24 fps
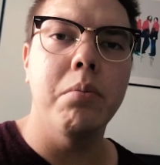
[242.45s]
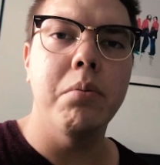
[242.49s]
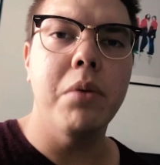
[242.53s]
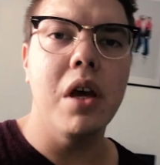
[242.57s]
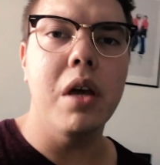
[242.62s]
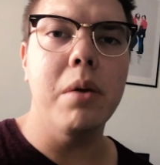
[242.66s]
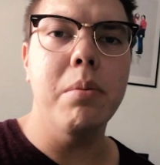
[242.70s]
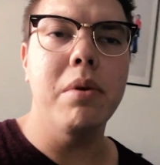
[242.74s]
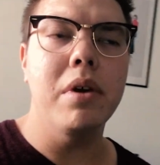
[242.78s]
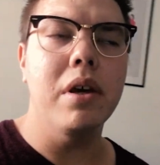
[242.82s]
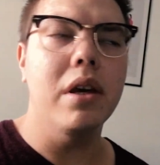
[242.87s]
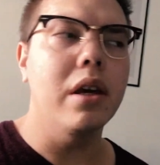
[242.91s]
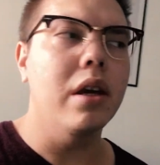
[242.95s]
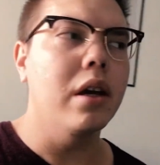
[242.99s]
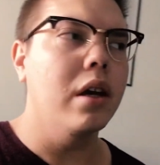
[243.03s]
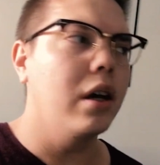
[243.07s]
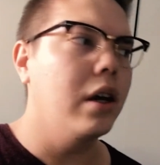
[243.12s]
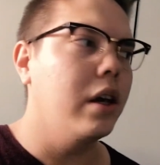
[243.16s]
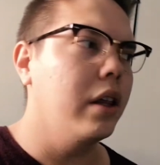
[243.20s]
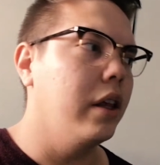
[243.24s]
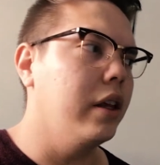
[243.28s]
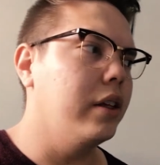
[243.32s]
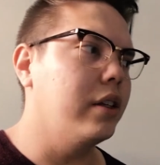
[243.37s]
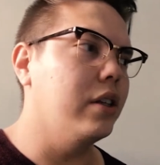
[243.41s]
Maybe
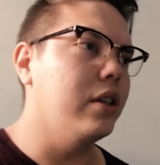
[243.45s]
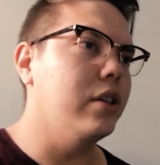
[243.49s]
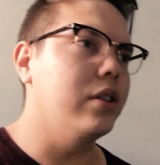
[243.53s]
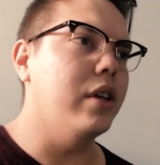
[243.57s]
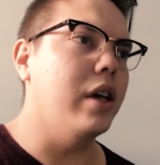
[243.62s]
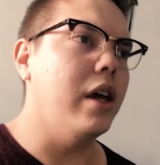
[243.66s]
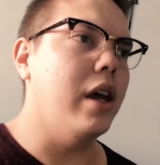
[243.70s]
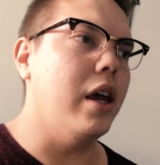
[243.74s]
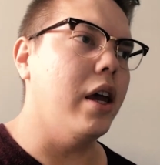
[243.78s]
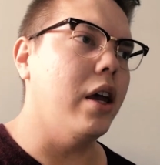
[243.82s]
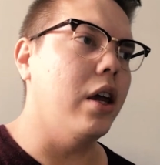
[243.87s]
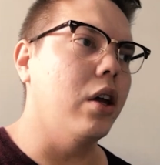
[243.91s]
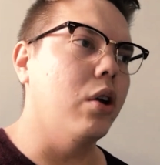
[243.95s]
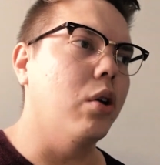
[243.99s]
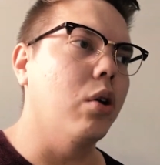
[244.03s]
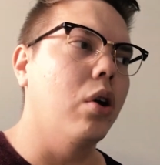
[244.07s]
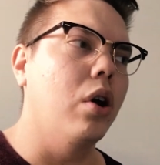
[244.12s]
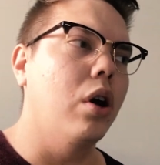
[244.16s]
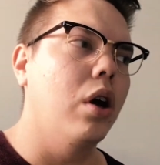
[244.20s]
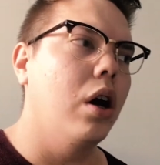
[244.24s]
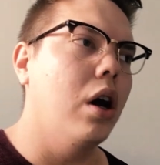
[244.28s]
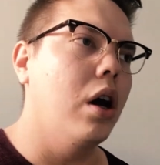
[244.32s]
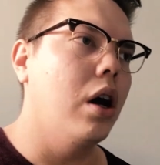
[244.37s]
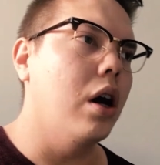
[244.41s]
this is a
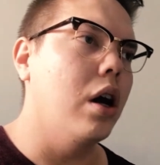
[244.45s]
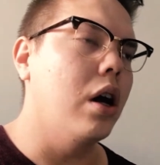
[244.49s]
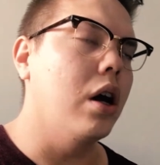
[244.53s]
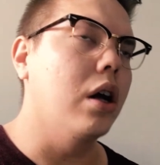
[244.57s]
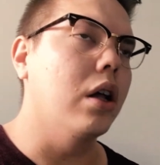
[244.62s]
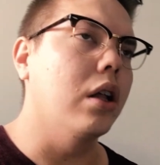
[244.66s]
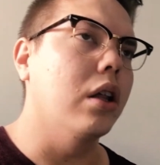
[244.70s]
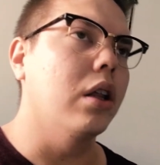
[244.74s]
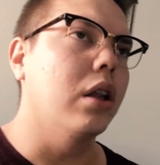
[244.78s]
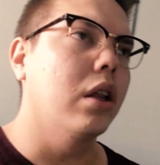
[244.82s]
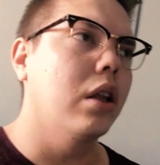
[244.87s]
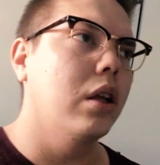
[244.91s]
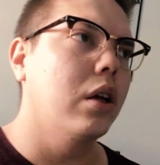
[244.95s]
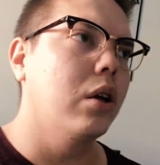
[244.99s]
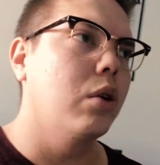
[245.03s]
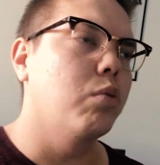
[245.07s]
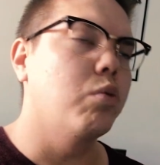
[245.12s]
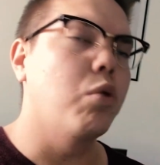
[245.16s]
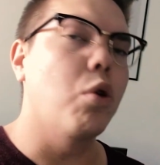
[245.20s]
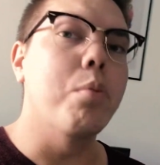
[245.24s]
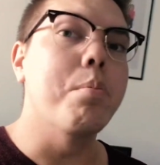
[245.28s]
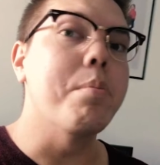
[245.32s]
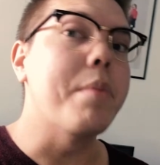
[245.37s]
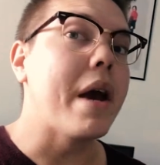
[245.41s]

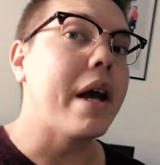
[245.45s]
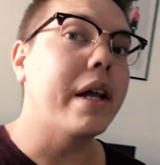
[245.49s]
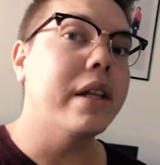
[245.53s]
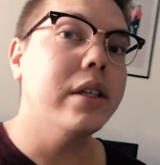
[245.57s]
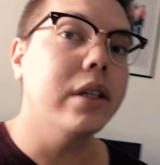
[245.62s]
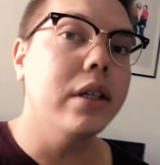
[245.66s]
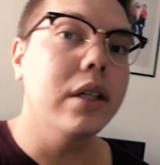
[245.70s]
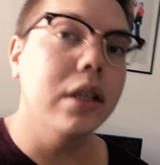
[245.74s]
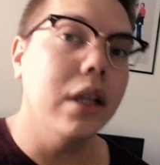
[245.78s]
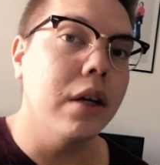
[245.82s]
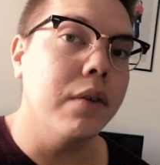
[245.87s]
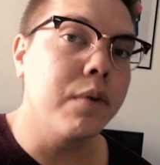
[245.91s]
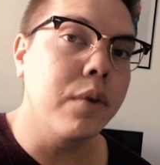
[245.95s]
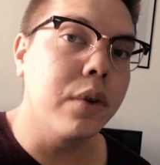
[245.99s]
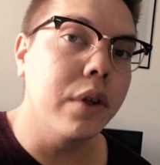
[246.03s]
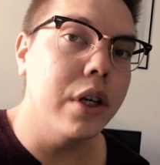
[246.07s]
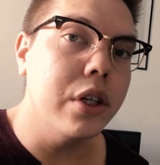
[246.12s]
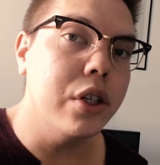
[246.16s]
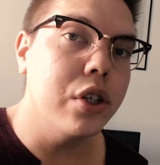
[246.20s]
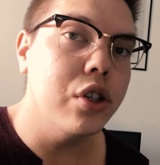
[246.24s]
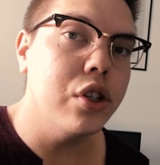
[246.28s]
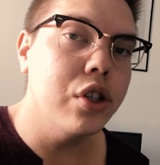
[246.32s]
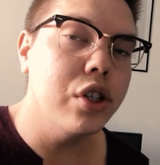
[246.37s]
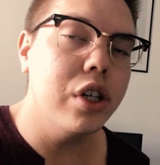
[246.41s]
romantic love
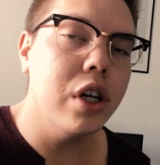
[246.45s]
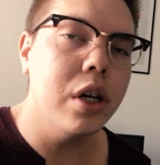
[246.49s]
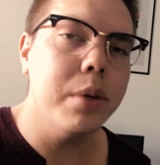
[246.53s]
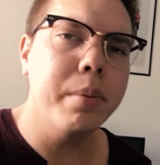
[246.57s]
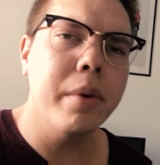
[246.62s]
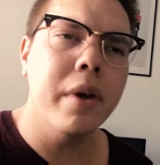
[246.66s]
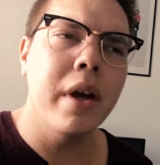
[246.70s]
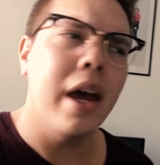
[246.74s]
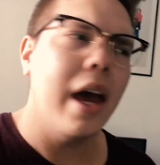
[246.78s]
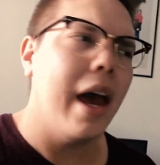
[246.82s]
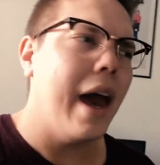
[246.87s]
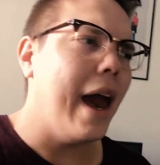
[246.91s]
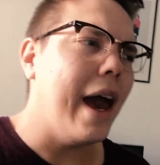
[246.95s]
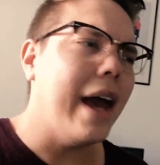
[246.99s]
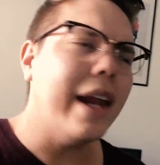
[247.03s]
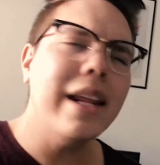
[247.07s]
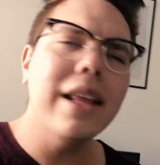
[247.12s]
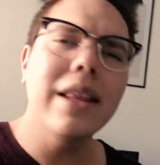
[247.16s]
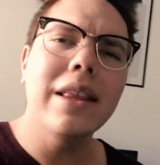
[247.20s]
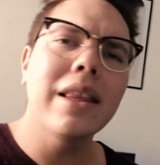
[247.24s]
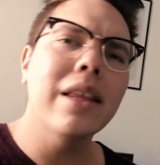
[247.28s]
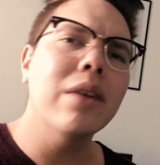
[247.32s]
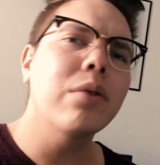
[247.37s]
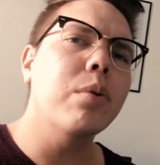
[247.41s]
relationship.
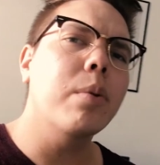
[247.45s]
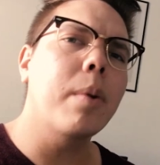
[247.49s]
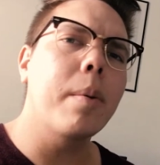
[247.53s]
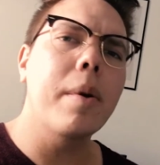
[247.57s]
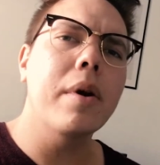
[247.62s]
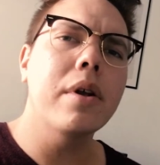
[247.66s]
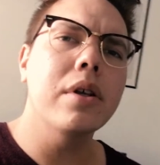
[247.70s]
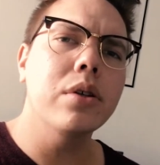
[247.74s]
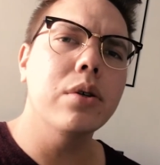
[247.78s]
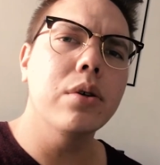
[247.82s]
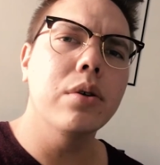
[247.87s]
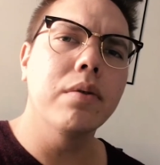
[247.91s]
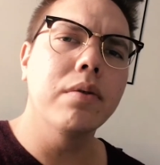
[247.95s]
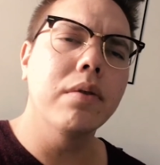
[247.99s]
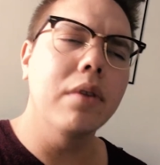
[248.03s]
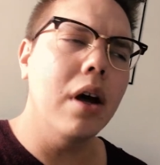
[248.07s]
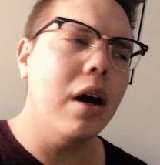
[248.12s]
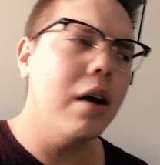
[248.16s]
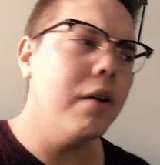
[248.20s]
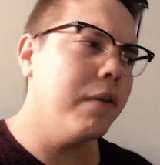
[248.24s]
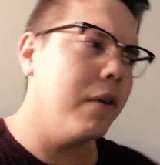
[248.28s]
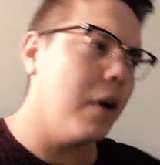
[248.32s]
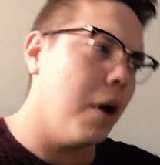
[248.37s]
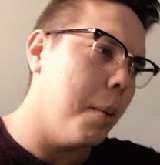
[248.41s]
Anything that reminds you of
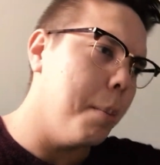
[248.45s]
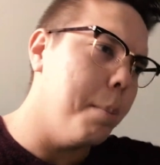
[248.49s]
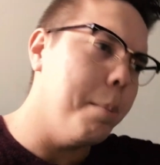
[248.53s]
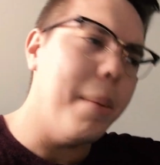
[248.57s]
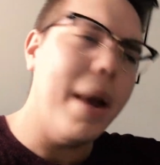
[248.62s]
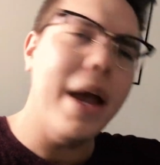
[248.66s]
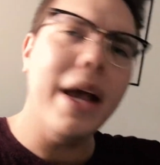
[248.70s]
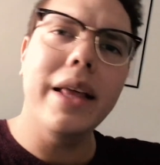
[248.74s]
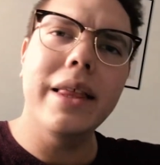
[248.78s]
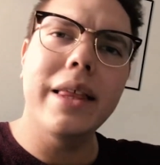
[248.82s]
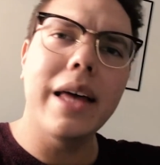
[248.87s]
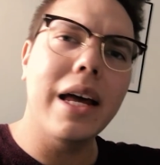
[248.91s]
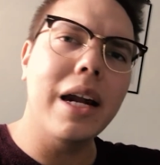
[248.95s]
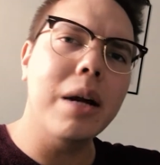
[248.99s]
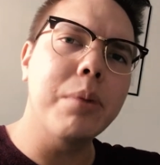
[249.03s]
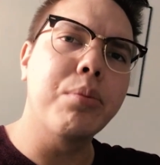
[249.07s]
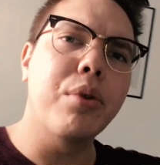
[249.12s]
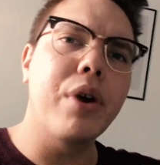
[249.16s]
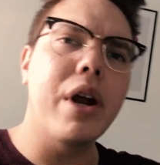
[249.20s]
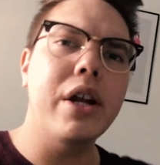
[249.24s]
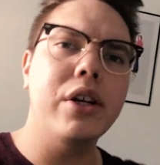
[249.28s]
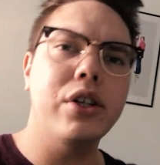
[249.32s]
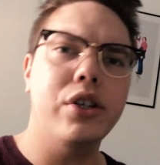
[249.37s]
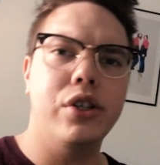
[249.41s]
love, make that a
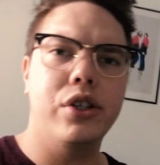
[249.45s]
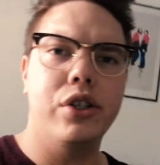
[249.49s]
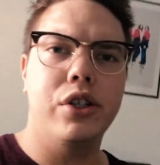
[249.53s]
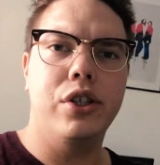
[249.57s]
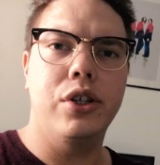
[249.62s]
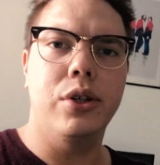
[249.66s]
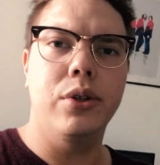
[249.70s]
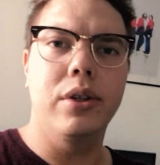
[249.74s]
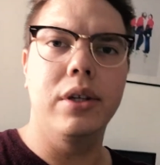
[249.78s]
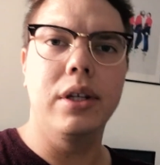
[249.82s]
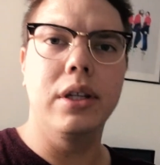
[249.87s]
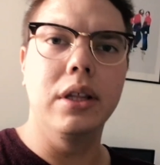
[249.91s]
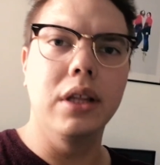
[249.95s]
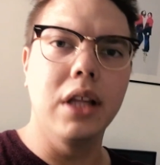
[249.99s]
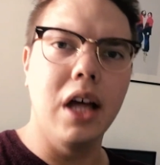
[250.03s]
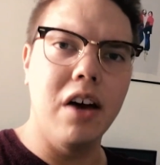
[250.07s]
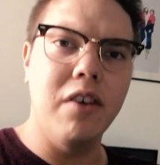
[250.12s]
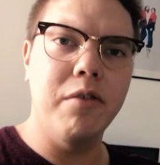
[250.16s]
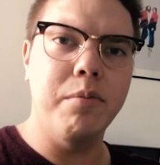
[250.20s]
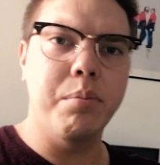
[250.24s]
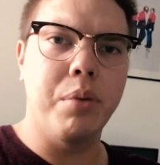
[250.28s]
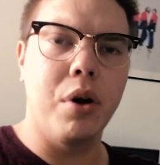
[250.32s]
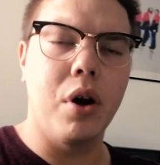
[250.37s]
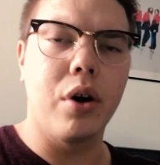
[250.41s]
branch to the
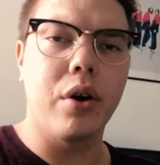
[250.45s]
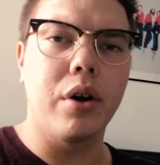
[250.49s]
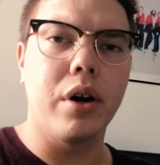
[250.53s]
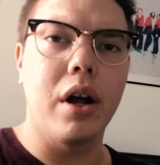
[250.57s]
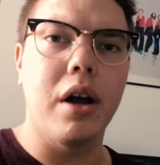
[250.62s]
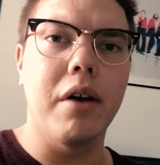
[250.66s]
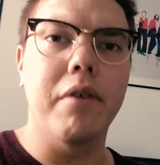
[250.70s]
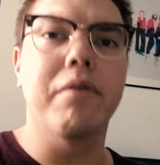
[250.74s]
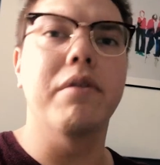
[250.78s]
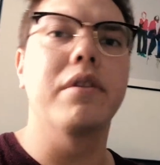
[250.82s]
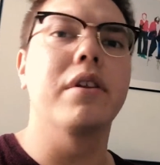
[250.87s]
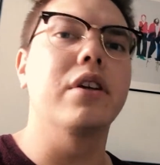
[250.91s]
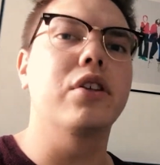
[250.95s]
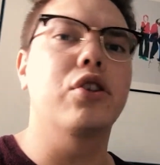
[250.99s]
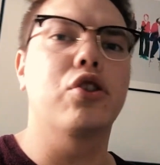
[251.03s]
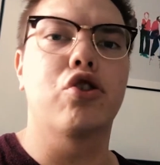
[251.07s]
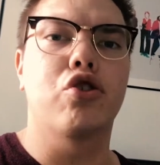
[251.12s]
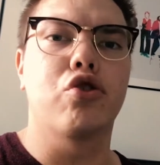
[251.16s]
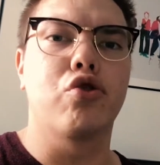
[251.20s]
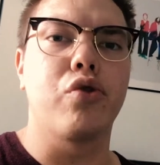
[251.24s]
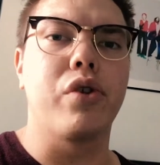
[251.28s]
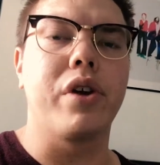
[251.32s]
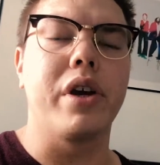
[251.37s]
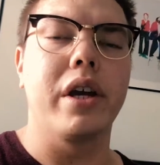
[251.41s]
love part of this
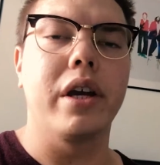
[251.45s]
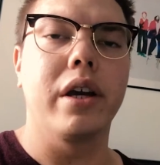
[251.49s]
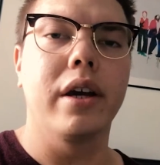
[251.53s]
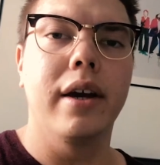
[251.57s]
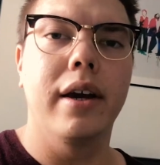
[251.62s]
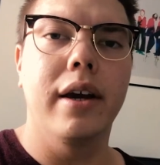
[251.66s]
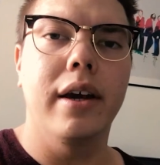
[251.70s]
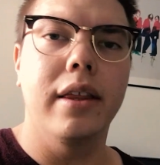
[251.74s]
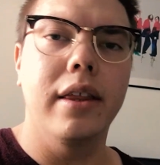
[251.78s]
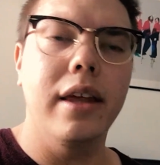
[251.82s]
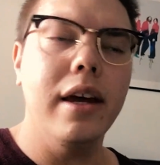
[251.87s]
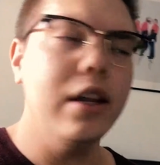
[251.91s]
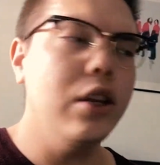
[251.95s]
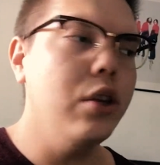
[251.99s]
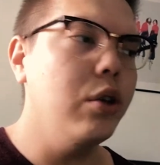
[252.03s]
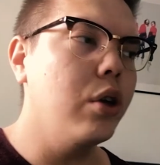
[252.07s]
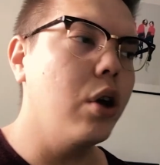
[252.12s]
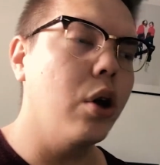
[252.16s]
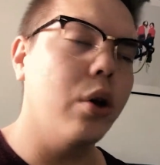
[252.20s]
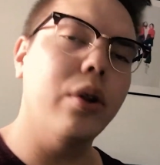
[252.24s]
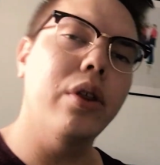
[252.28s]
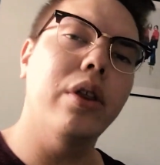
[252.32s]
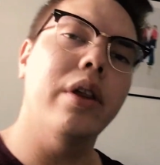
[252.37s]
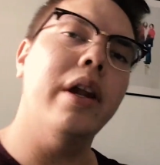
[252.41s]
tree. Then
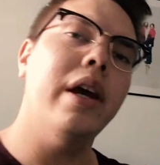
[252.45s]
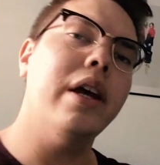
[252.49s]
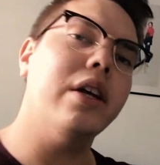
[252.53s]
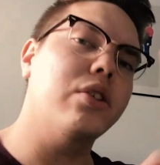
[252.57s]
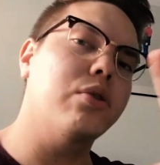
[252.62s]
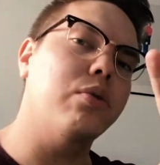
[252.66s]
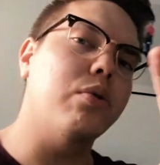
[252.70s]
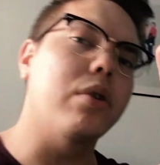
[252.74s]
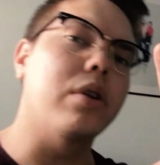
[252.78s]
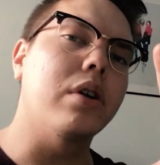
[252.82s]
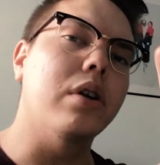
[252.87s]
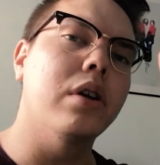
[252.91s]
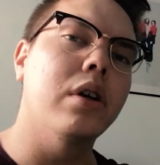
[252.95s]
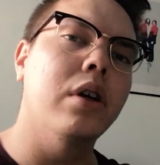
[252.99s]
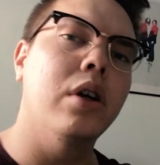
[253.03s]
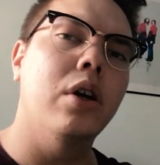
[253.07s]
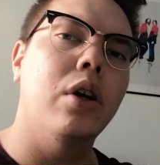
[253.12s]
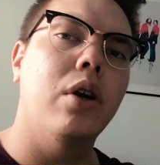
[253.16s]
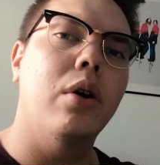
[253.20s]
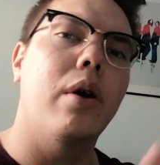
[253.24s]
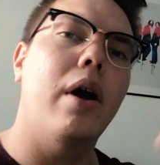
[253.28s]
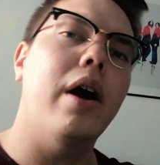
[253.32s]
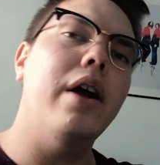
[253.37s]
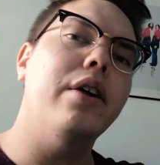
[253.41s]
you go to the next one,
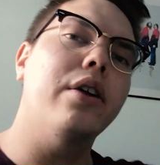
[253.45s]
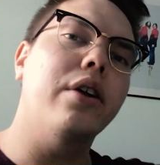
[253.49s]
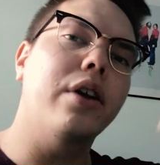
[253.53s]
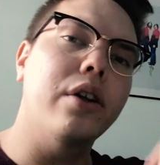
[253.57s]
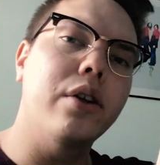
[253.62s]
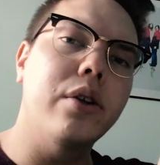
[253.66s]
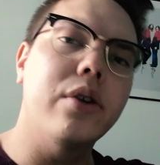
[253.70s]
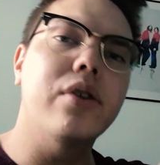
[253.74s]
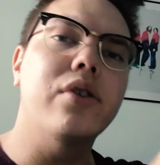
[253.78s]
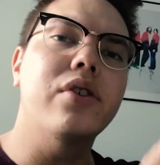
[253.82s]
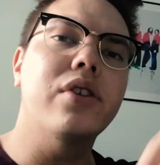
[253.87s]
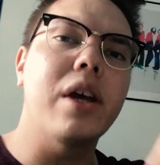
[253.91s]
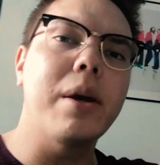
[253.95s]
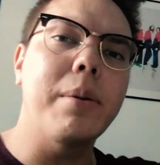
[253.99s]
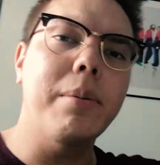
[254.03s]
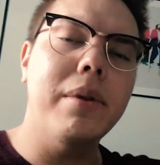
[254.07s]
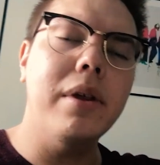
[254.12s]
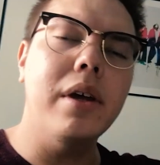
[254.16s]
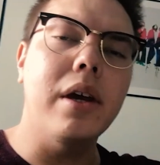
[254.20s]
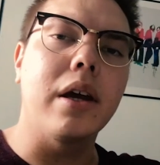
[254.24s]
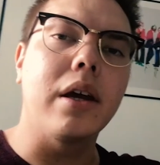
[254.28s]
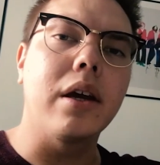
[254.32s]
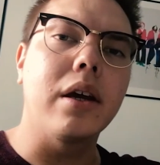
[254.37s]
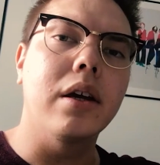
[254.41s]
right? You're going to do the same
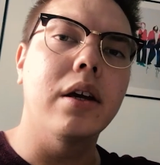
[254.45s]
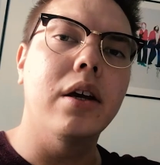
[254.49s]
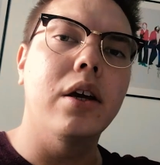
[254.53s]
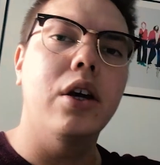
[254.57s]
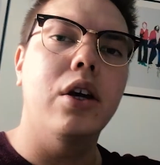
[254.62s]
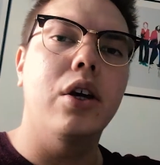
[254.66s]
thing.